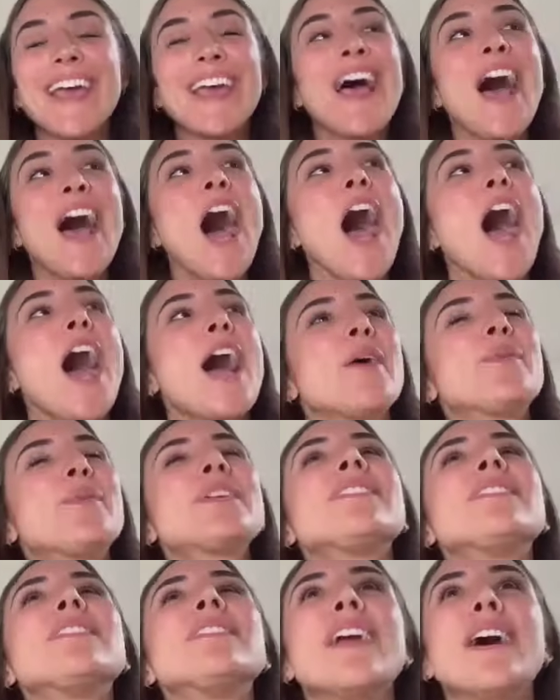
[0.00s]
say I
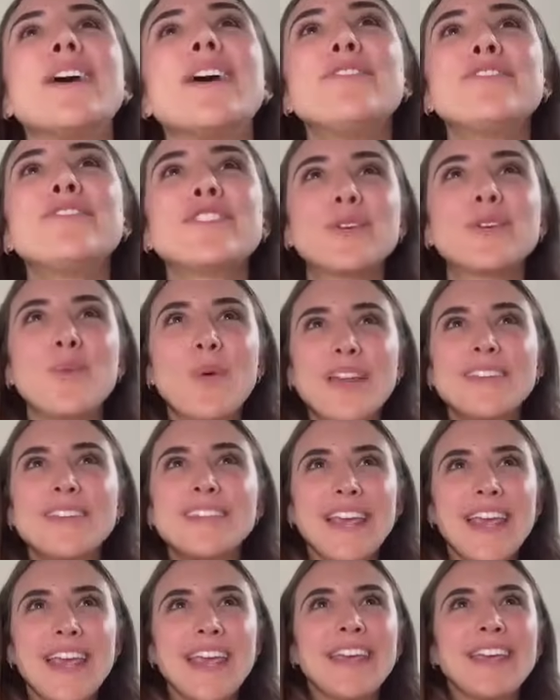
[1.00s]
would love for
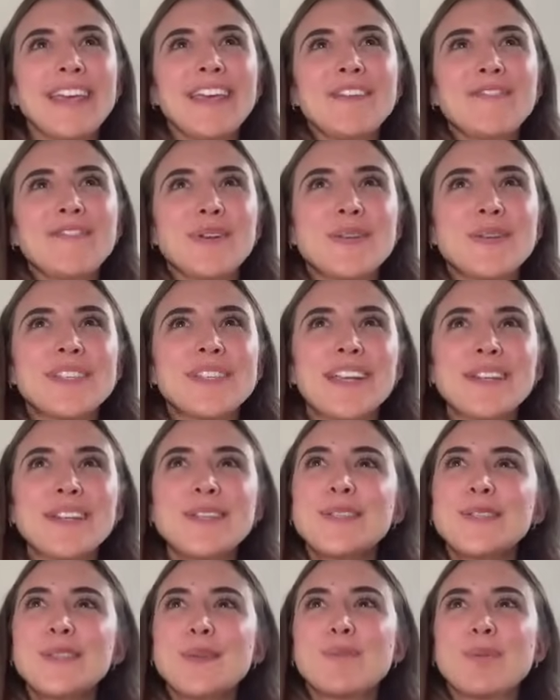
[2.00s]
one day, if there was like a
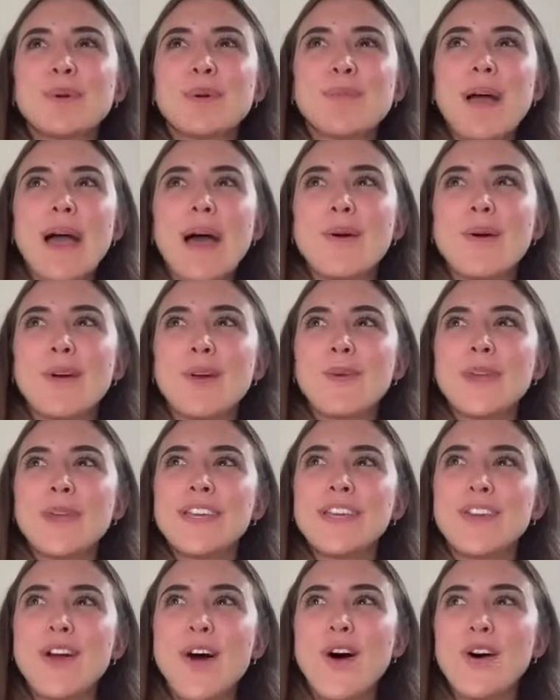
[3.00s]
superpower we
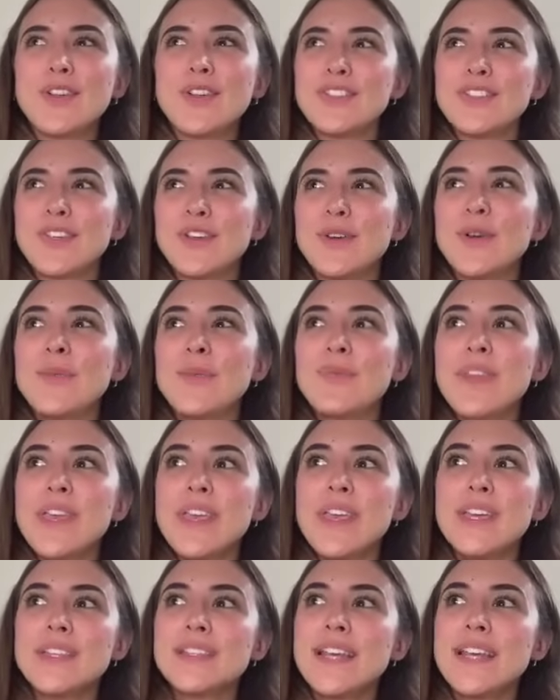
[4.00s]
could all do,
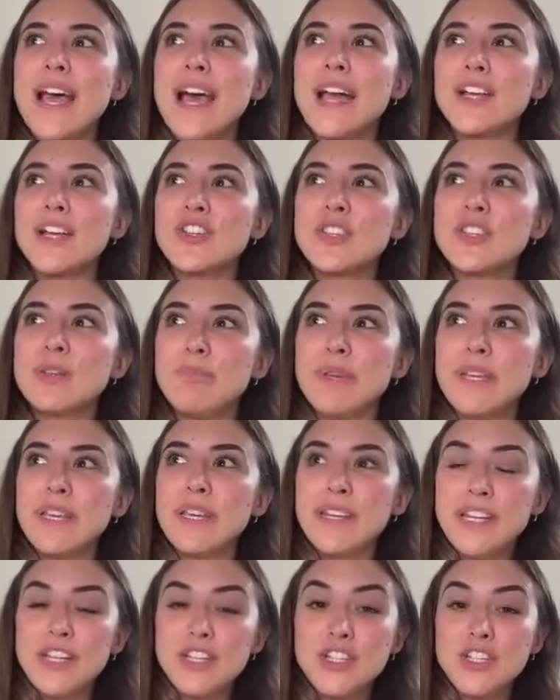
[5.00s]
is to actually
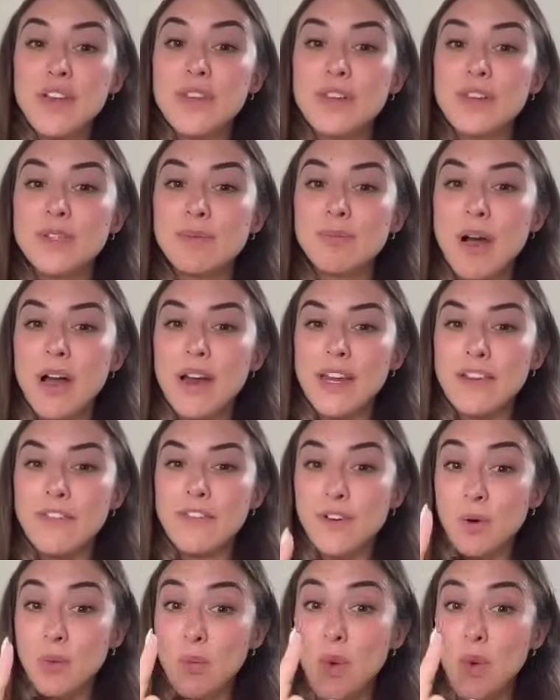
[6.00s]
be in each other's body
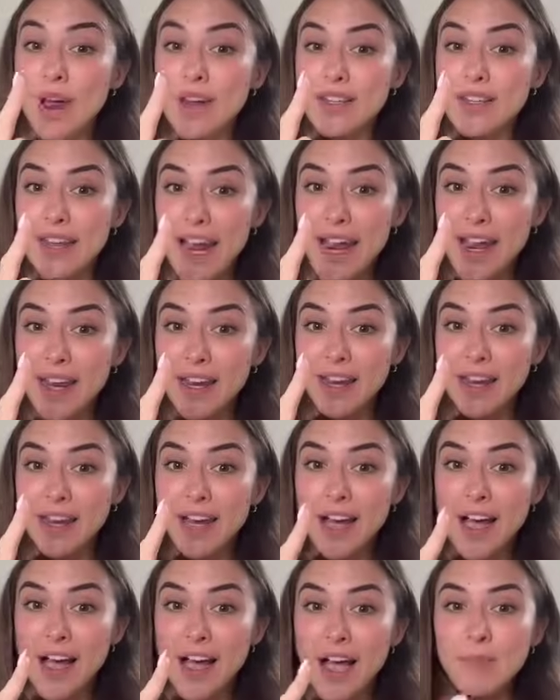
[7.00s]
for one day.
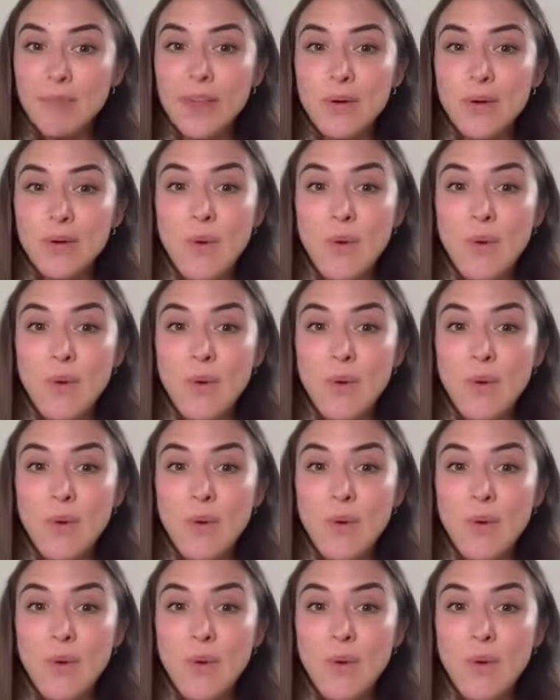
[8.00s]
I'm